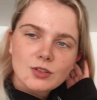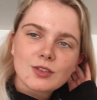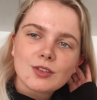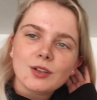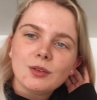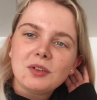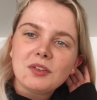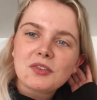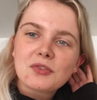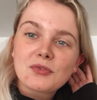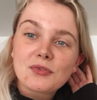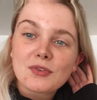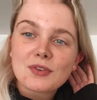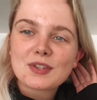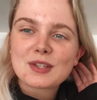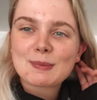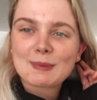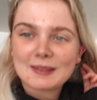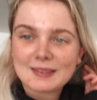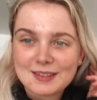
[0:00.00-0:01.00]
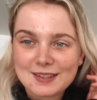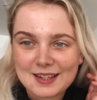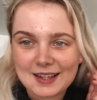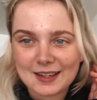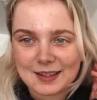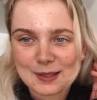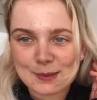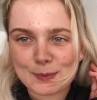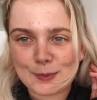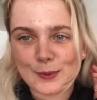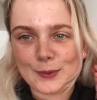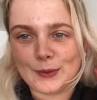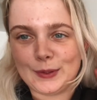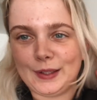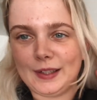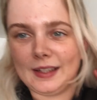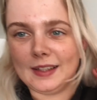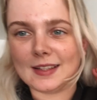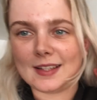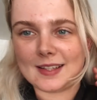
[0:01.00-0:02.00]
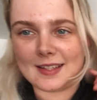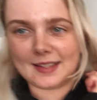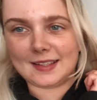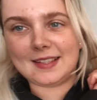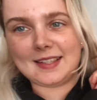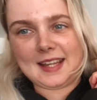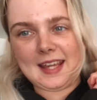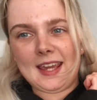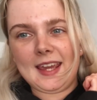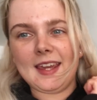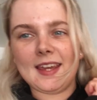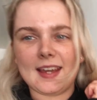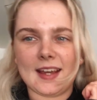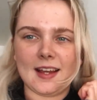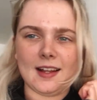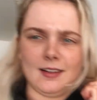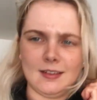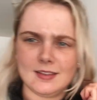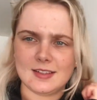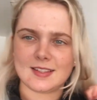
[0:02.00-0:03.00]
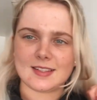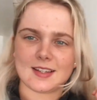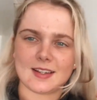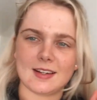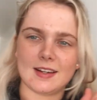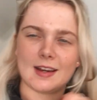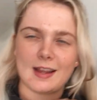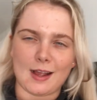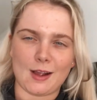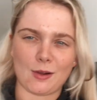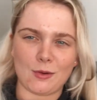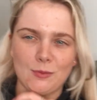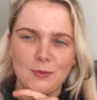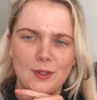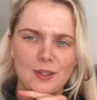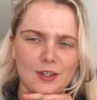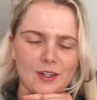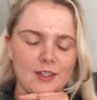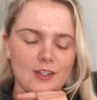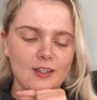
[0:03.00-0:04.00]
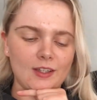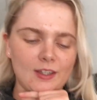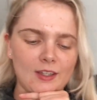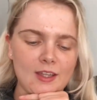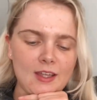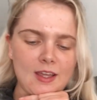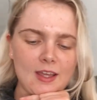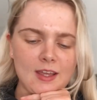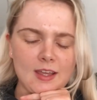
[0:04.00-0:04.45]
So we've spent the day exploring the city and now we're gonna